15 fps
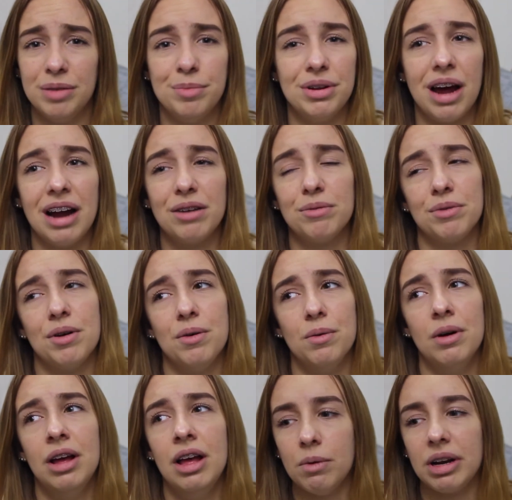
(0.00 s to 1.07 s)
but I don't
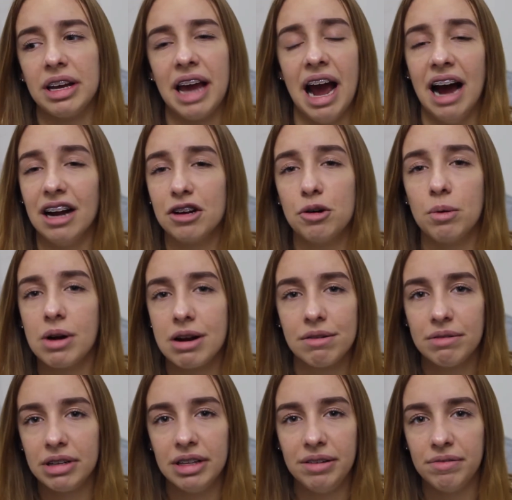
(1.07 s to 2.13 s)
know what category it really